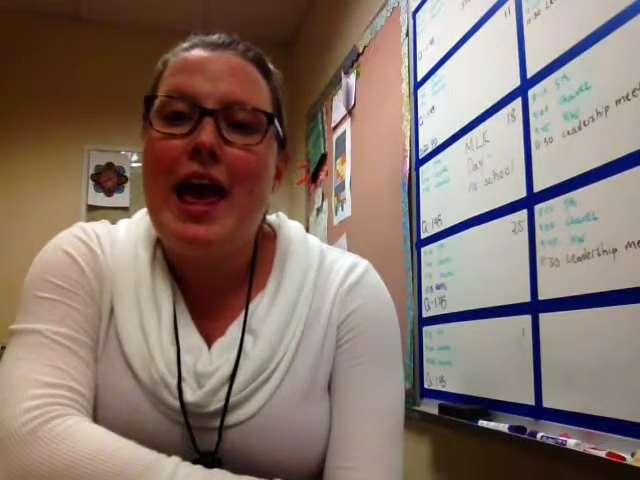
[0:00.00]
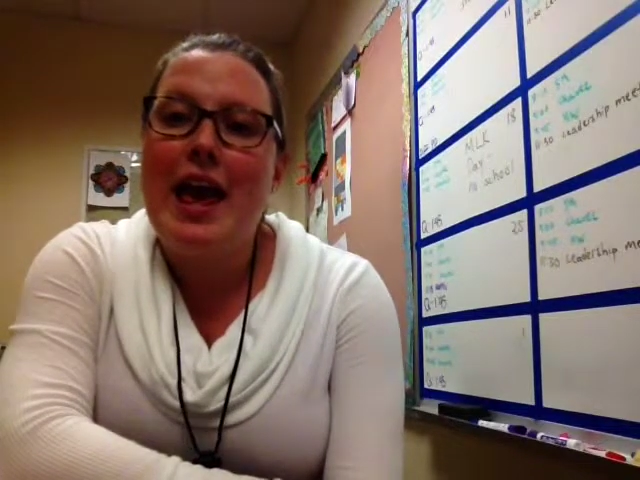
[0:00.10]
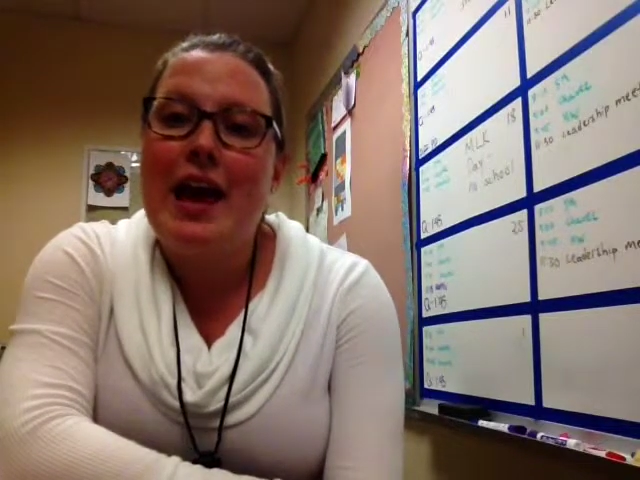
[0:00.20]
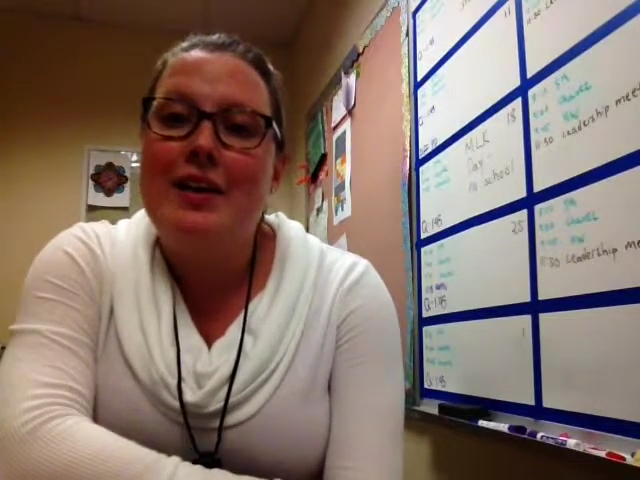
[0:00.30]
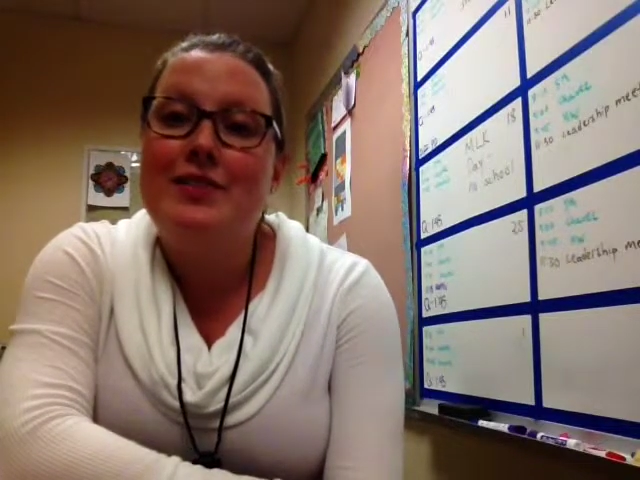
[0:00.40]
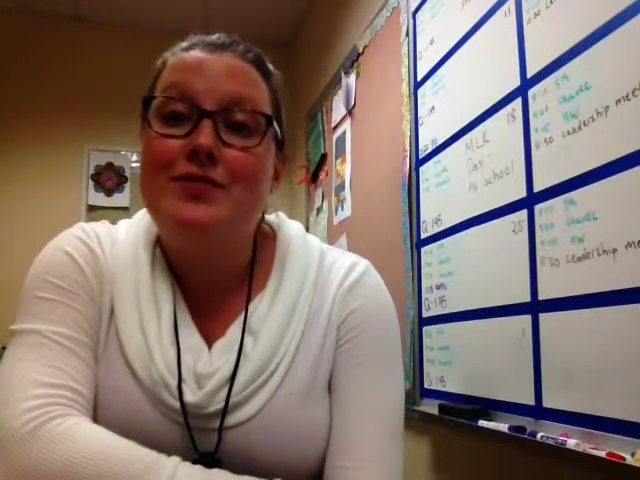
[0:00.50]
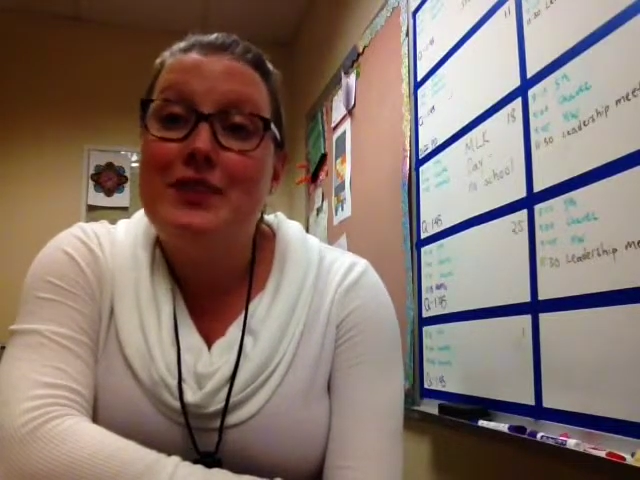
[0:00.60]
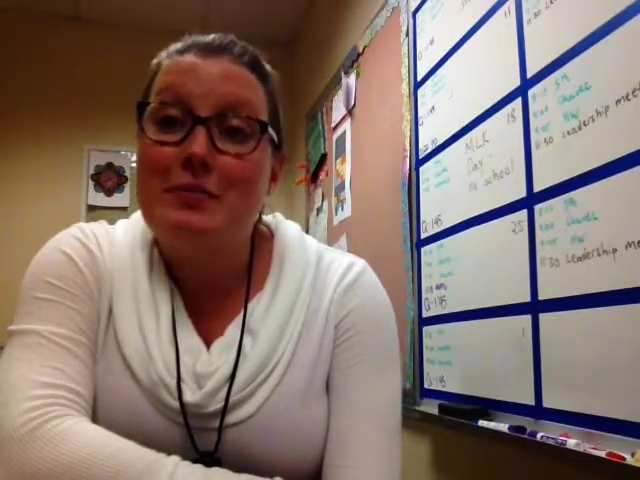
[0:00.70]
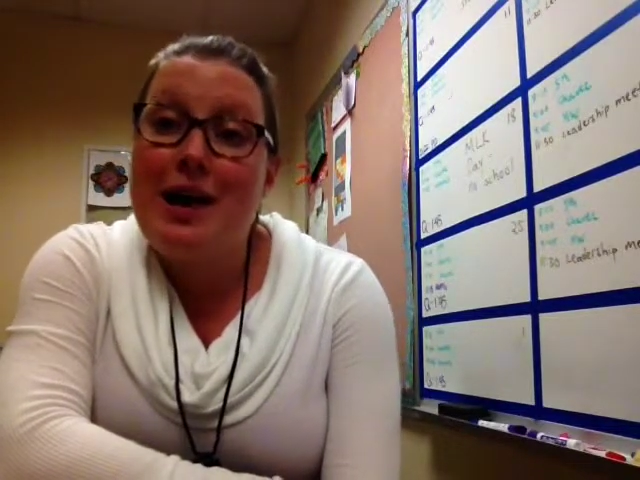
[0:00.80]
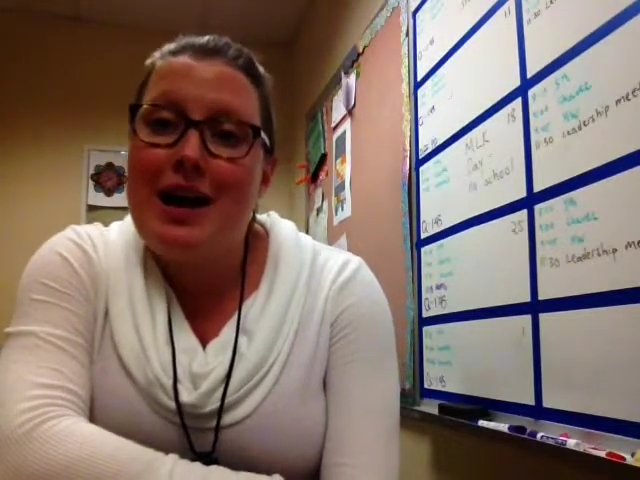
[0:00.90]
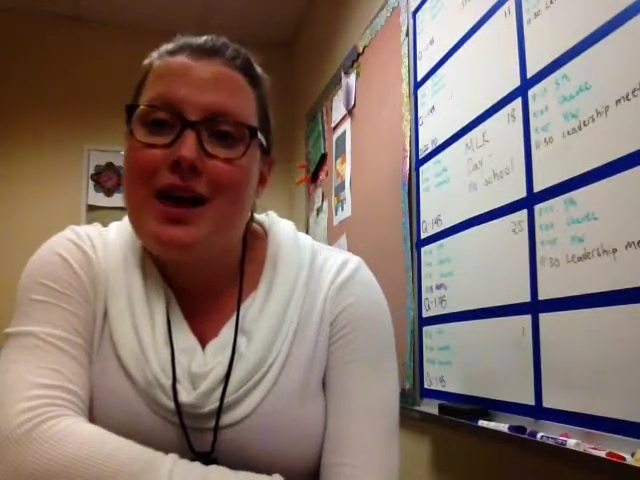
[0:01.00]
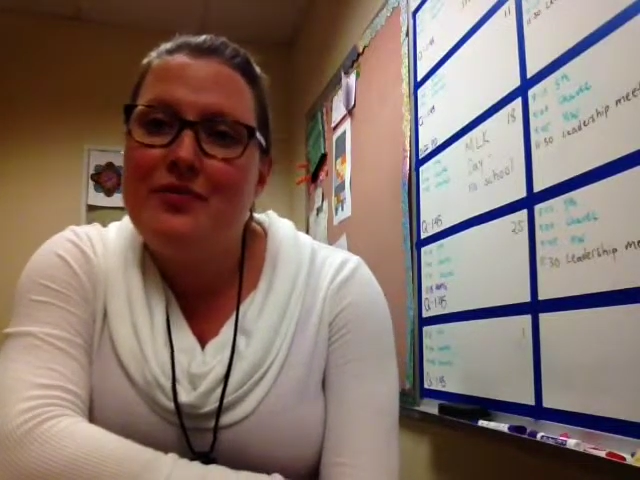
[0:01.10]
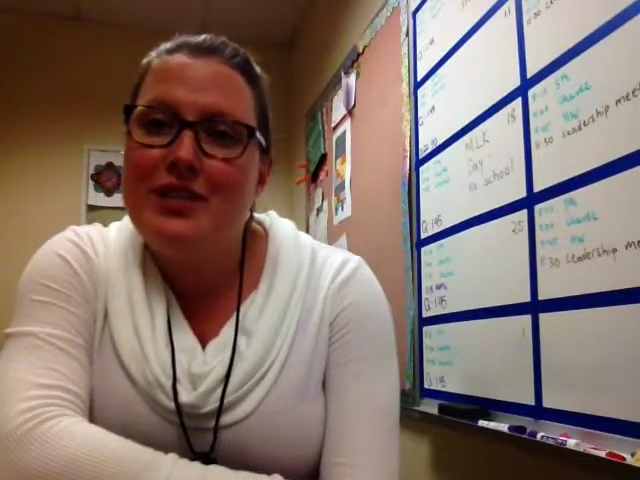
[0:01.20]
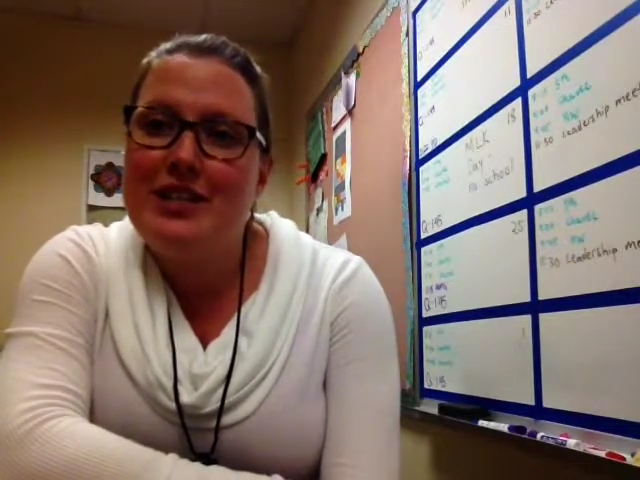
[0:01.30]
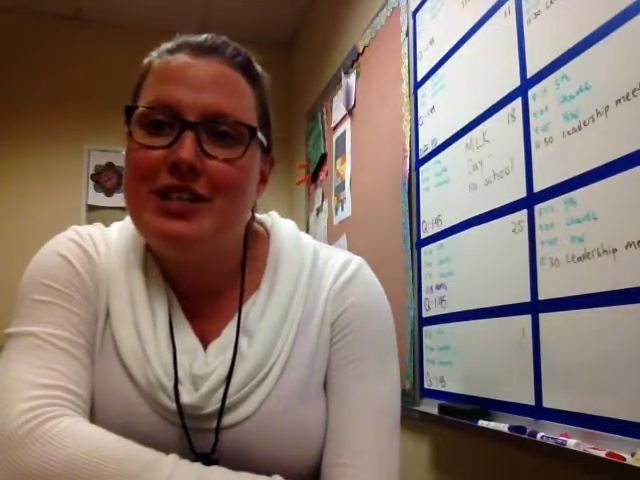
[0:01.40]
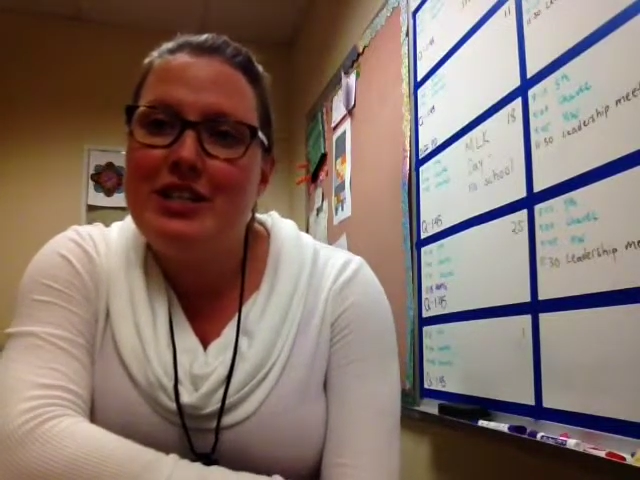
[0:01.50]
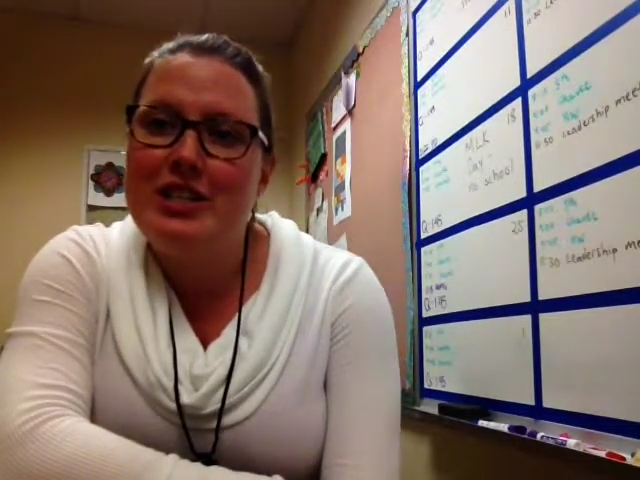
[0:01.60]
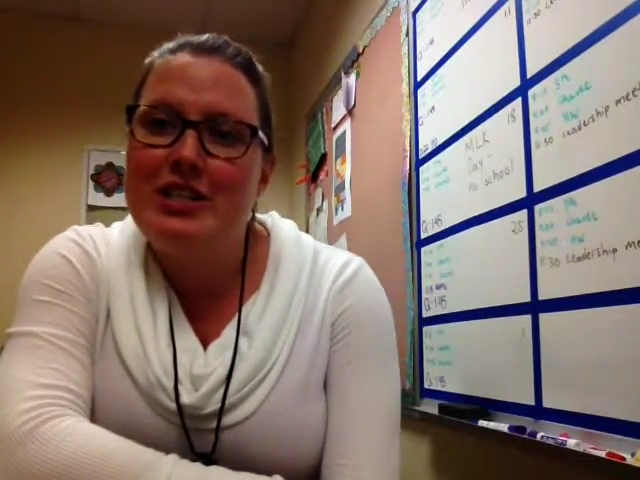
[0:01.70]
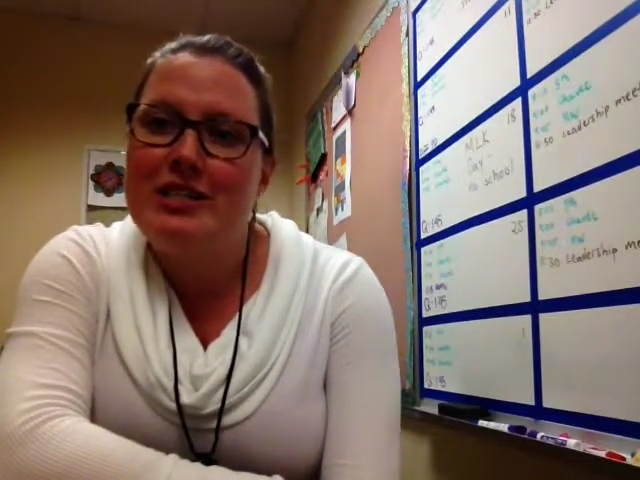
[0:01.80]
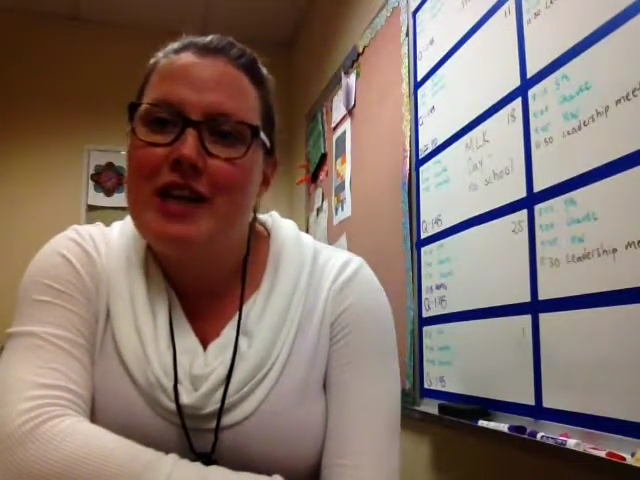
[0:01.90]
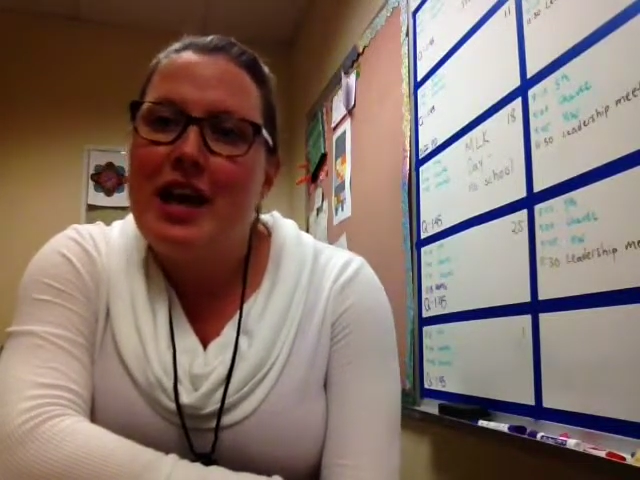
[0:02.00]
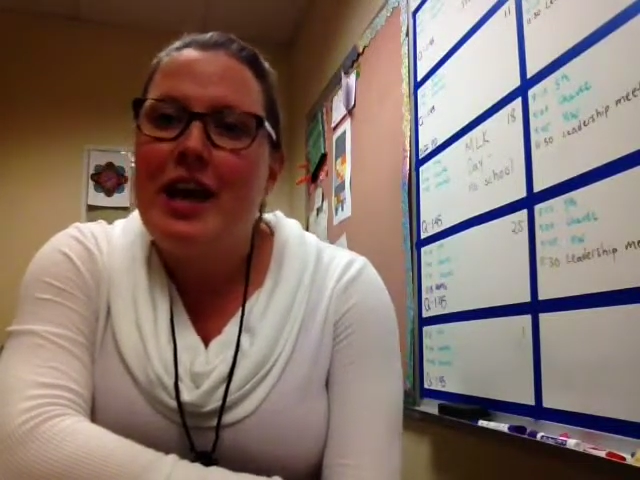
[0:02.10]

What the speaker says: and feedback conversations,